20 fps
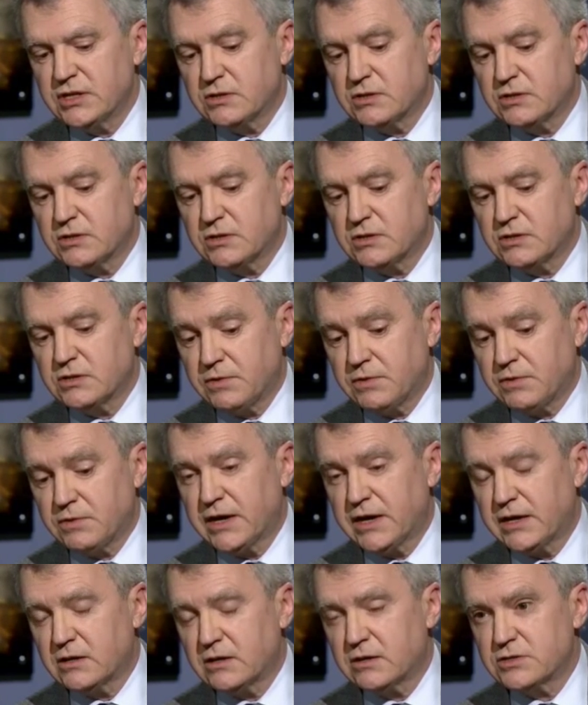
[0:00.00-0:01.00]
in which the
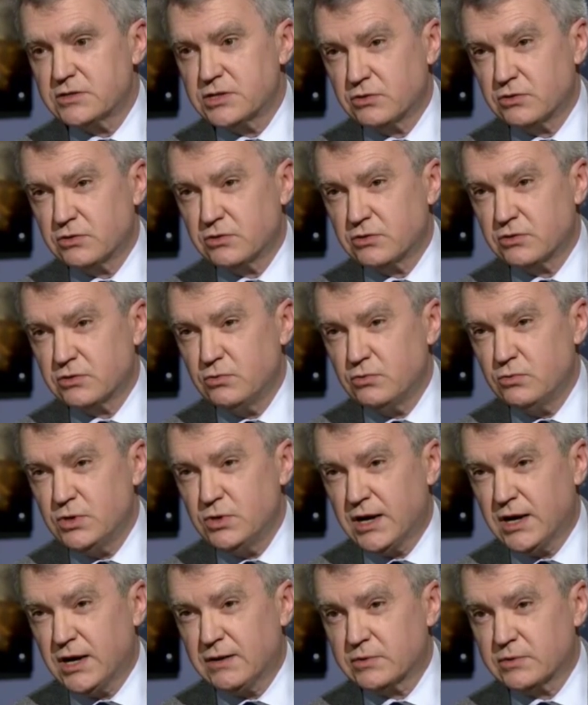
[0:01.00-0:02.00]
final decision on
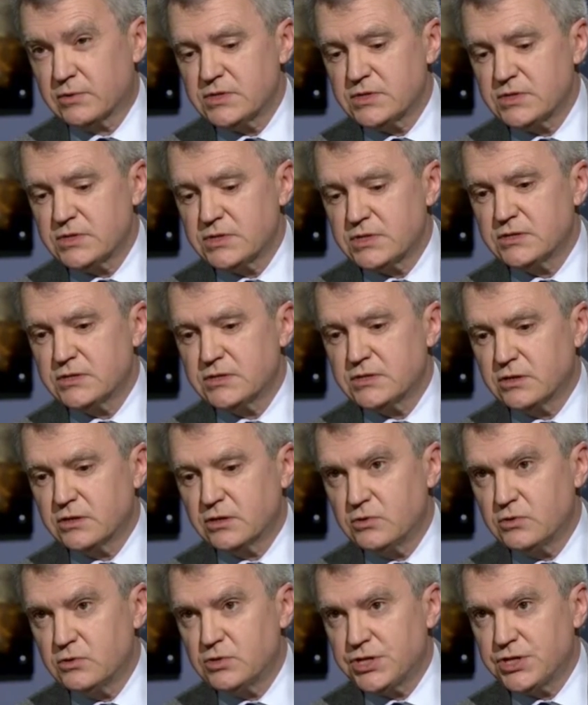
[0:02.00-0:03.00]
who governs is
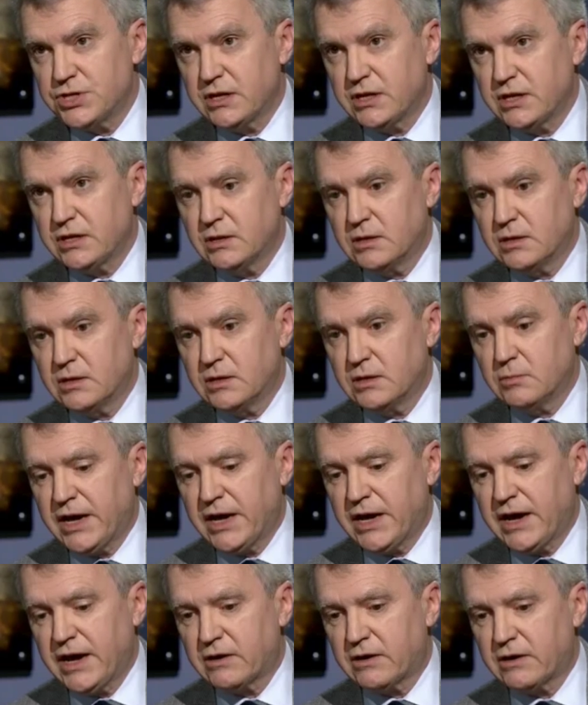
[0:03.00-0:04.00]
negotiated in
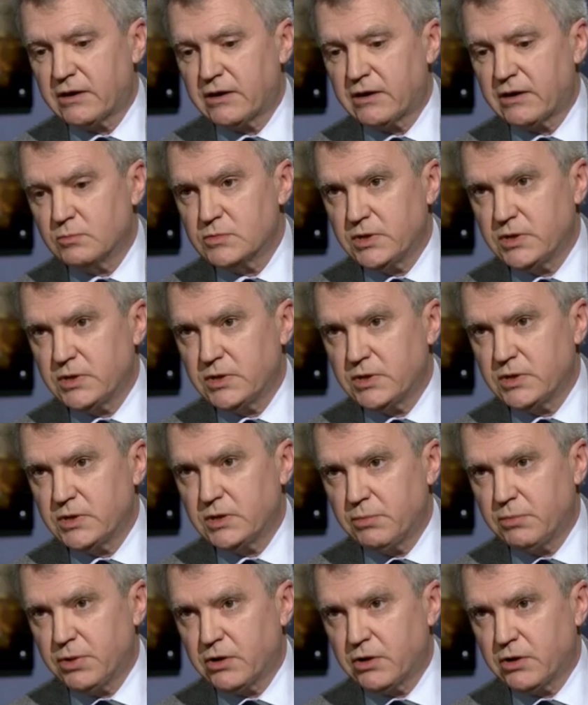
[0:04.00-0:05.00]
the back rooms
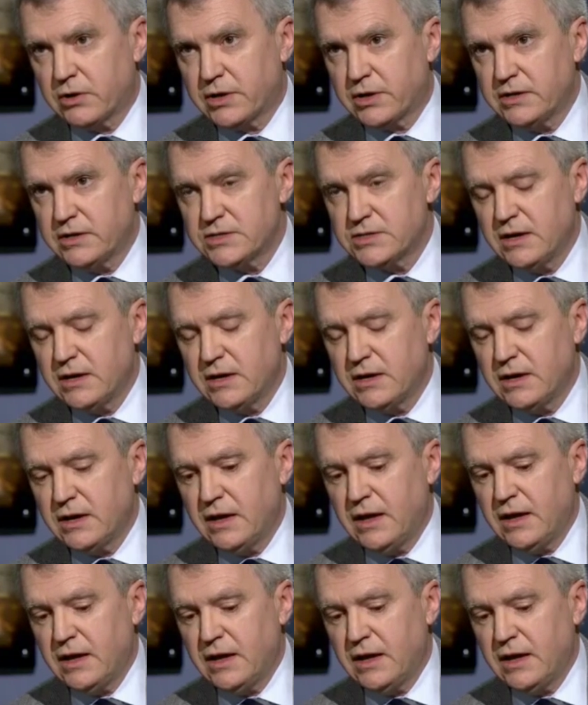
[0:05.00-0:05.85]
between parties,